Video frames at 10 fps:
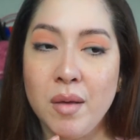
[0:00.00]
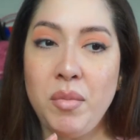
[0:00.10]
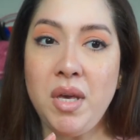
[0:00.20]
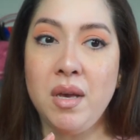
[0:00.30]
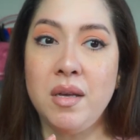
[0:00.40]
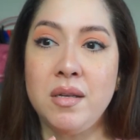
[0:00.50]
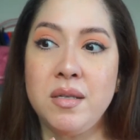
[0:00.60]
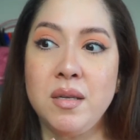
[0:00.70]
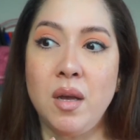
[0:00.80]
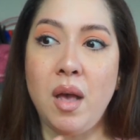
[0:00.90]

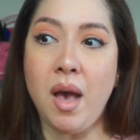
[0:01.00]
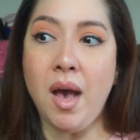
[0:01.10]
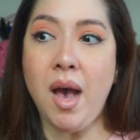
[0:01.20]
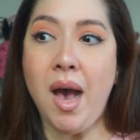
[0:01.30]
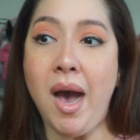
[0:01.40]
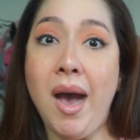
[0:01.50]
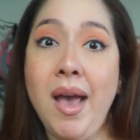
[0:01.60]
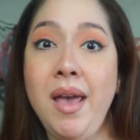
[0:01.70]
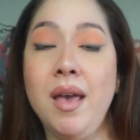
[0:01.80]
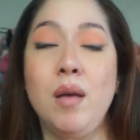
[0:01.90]
Because
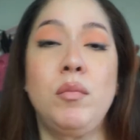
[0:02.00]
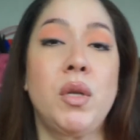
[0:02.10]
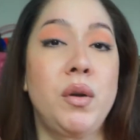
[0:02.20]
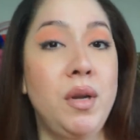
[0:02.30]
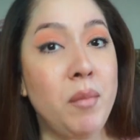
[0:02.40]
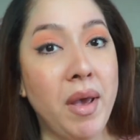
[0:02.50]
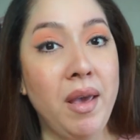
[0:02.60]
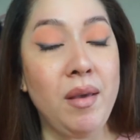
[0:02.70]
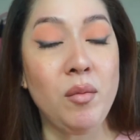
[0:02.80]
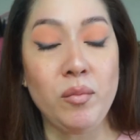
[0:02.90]
I am learning
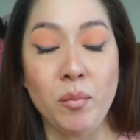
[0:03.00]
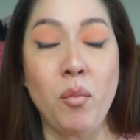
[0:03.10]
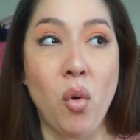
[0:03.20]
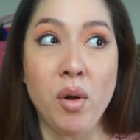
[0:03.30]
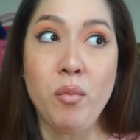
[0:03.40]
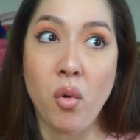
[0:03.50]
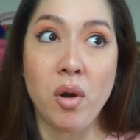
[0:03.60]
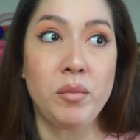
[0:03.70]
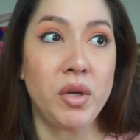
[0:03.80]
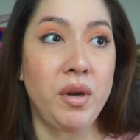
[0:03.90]
more and
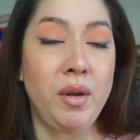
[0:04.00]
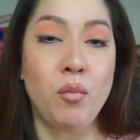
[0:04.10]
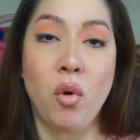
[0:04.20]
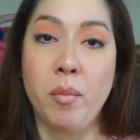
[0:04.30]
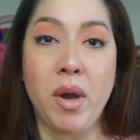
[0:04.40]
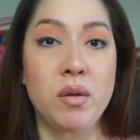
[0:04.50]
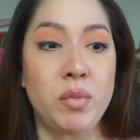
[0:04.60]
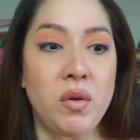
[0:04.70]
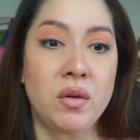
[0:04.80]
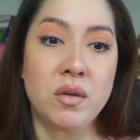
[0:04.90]
more, I'm learning more about
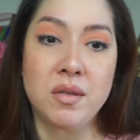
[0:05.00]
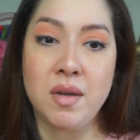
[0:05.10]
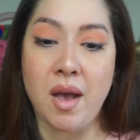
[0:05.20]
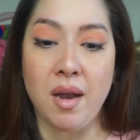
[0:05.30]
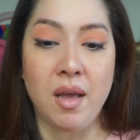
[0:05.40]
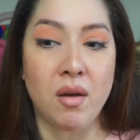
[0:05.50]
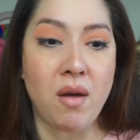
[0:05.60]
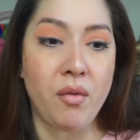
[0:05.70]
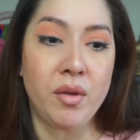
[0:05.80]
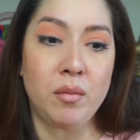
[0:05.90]
computers and how to get
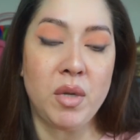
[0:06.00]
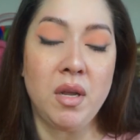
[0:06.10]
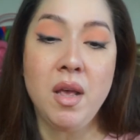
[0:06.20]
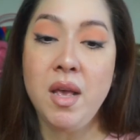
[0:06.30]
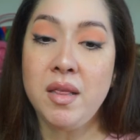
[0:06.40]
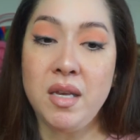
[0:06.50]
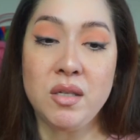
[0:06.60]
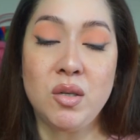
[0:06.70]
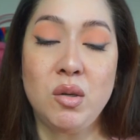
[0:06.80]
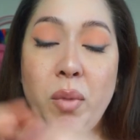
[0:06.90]
around them and
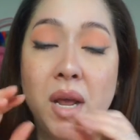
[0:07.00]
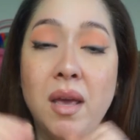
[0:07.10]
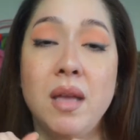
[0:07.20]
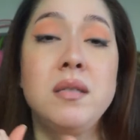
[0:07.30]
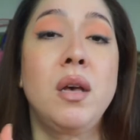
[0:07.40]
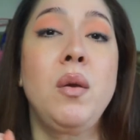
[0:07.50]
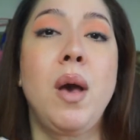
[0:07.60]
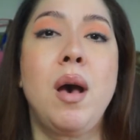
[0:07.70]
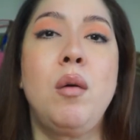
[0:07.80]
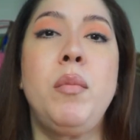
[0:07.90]
things to do, but I can't tell you
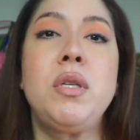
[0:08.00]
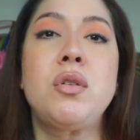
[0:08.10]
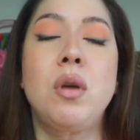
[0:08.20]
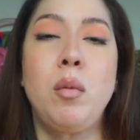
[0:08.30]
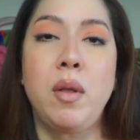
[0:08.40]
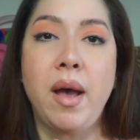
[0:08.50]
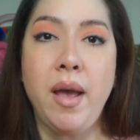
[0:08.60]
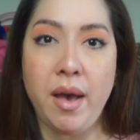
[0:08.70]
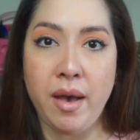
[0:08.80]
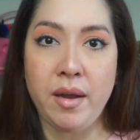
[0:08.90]
how much trouble I
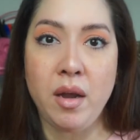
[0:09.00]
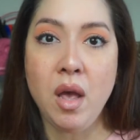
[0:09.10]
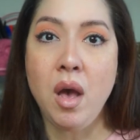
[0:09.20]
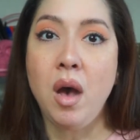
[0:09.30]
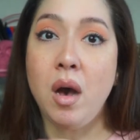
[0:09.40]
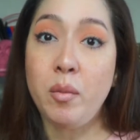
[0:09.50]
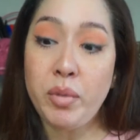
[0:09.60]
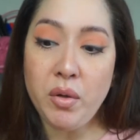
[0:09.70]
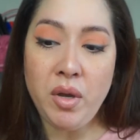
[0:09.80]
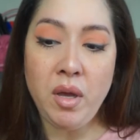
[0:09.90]
had
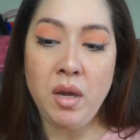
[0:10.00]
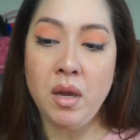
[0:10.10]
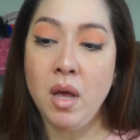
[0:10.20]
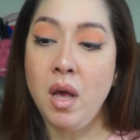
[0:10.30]
uploading